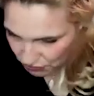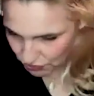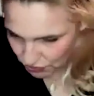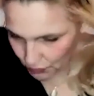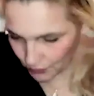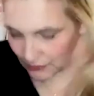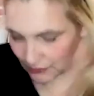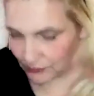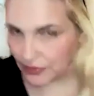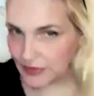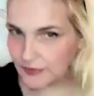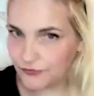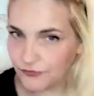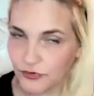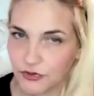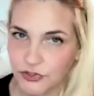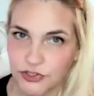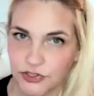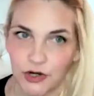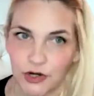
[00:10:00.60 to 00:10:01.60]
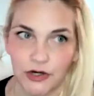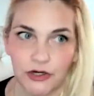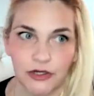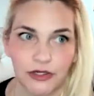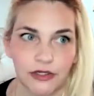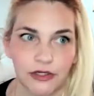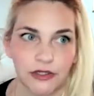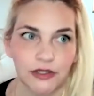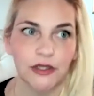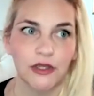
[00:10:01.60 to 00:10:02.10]
so when we first
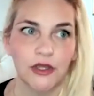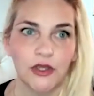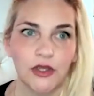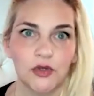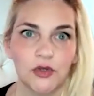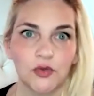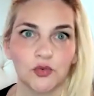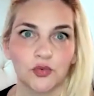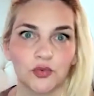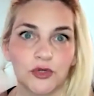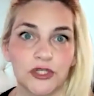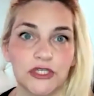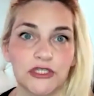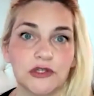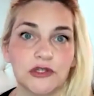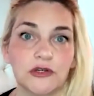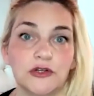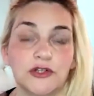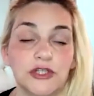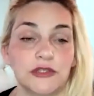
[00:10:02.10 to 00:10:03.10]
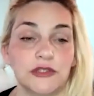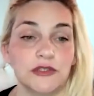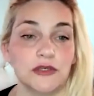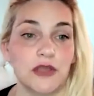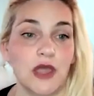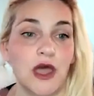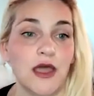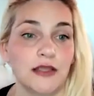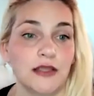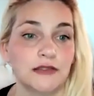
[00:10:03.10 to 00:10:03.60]
started researching the
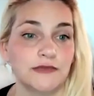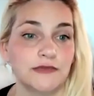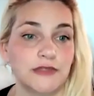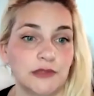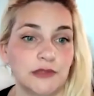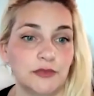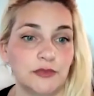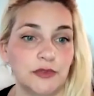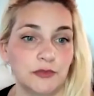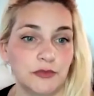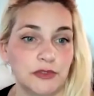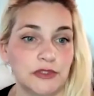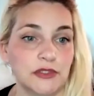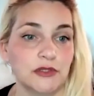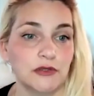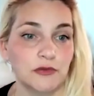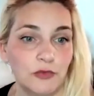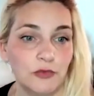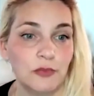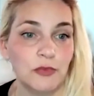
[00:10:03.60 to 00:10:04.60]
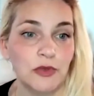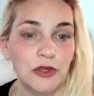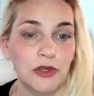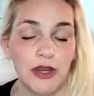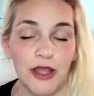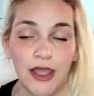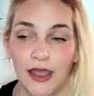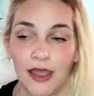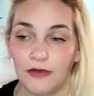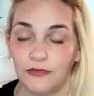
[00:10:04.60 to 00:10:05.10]
kinds of symptoms that women
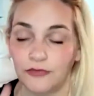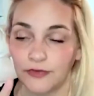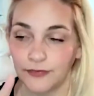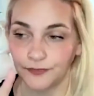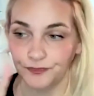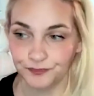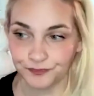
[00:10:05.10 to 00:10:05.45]
could have,